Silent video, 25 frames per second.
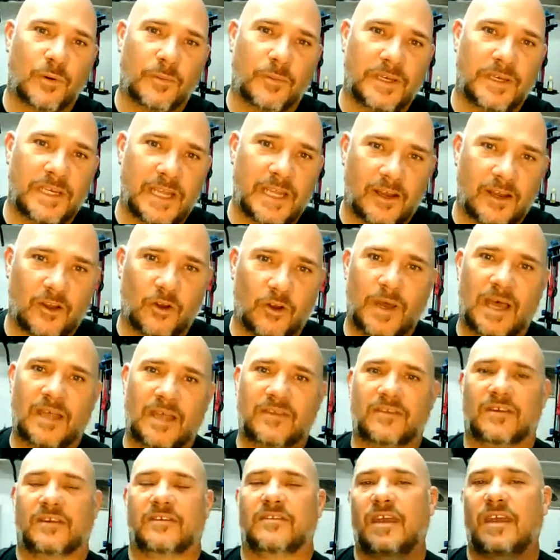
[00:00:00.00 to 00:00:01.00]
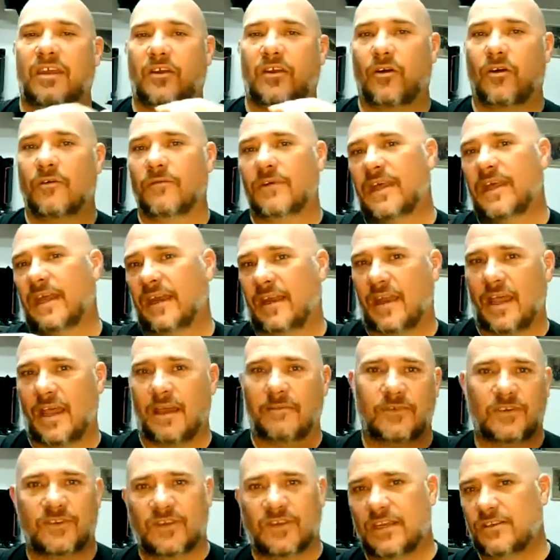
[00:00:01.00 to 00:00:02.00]
Mañana no Mas can take over that
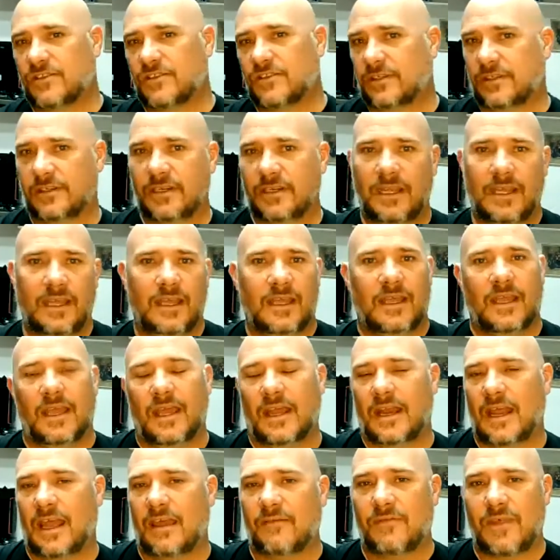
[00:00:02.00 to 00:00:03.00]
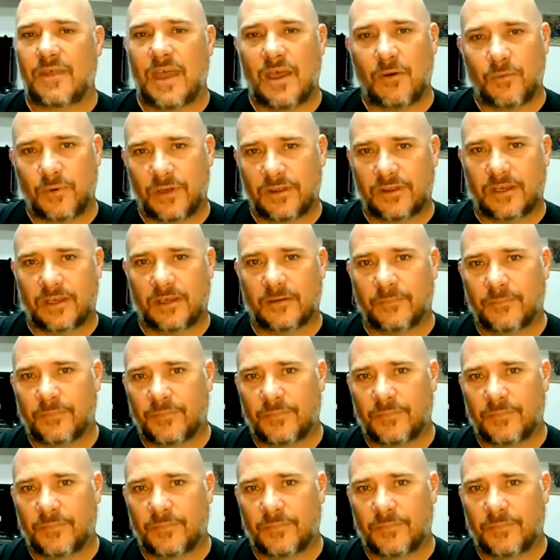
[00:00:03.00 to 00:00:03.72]
conversation and have that with you,